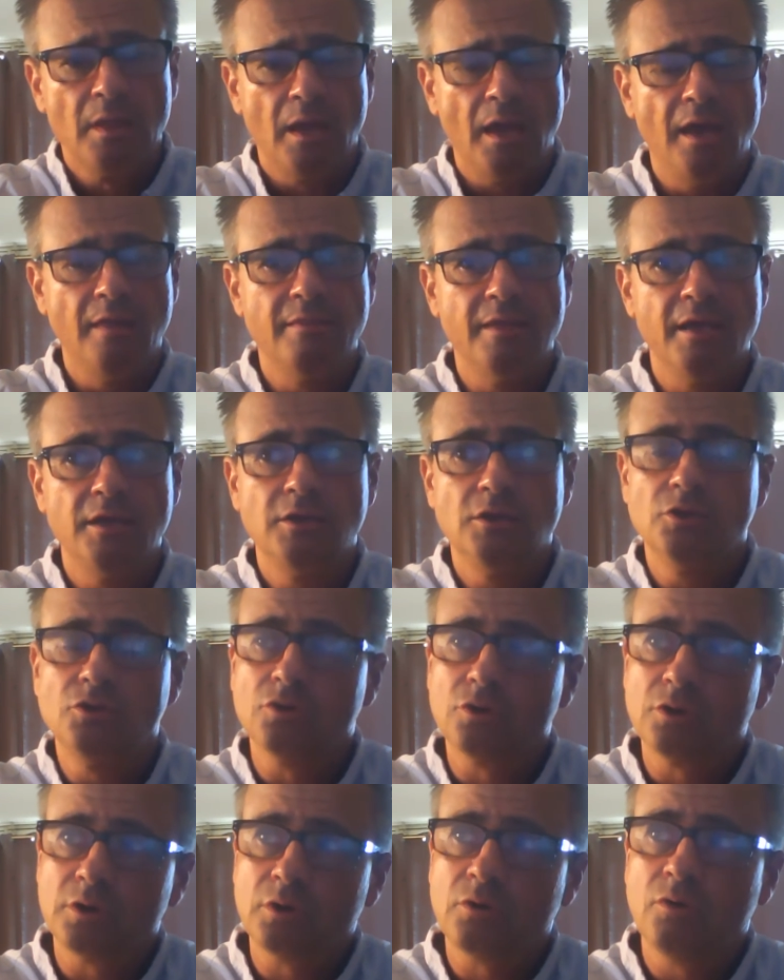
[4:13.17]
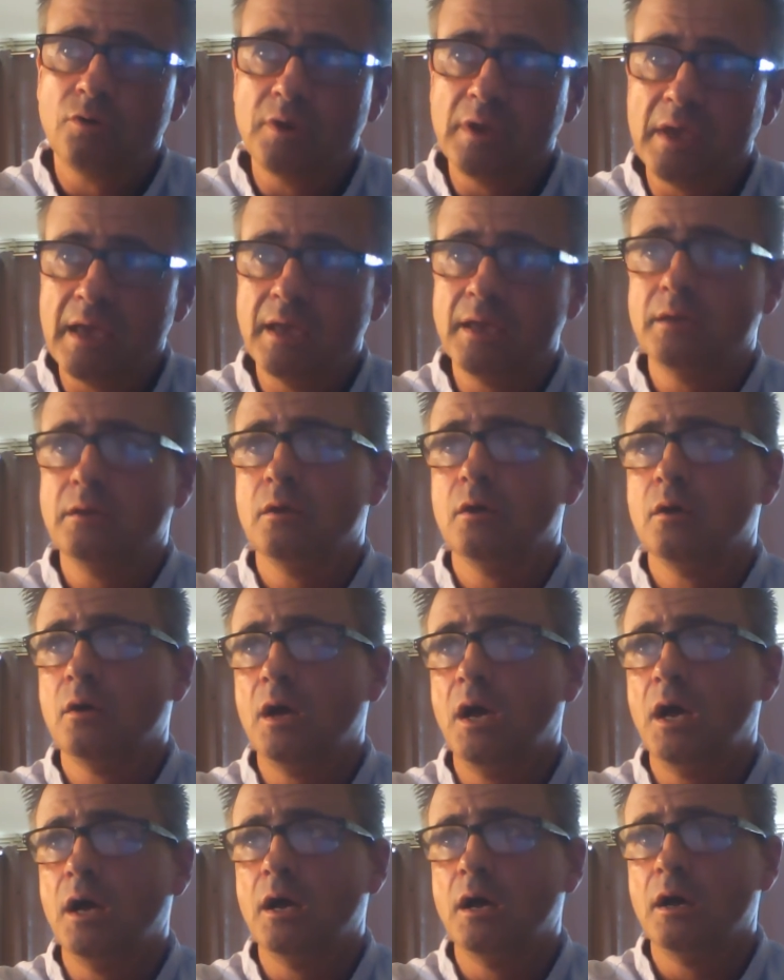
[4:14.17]
and then you're going to create
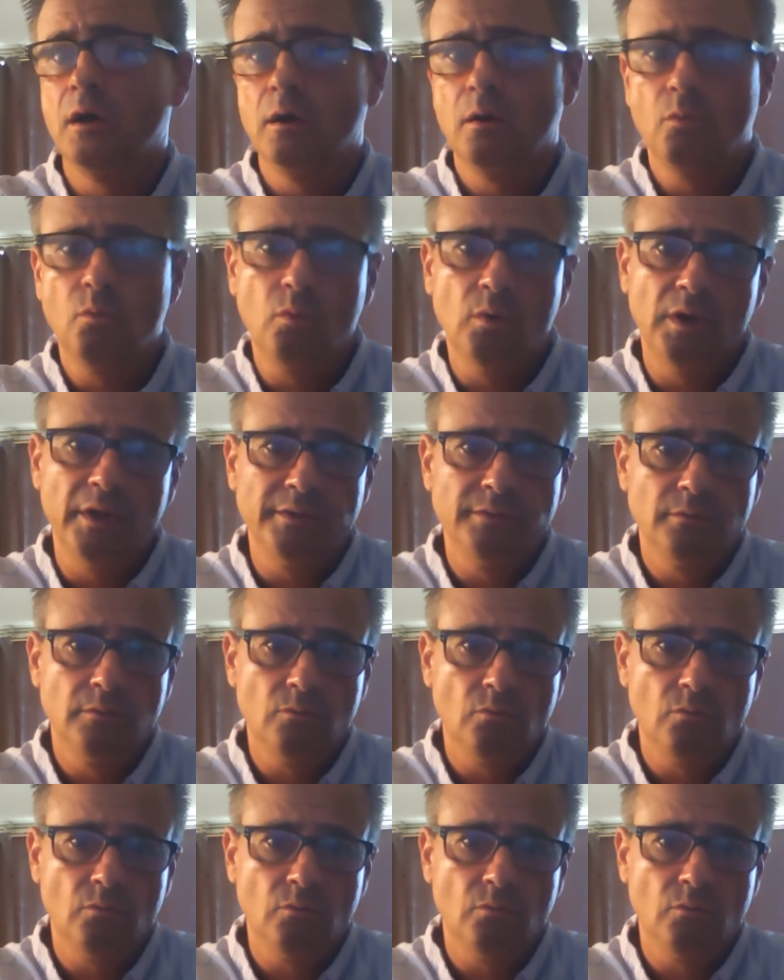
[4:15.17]
what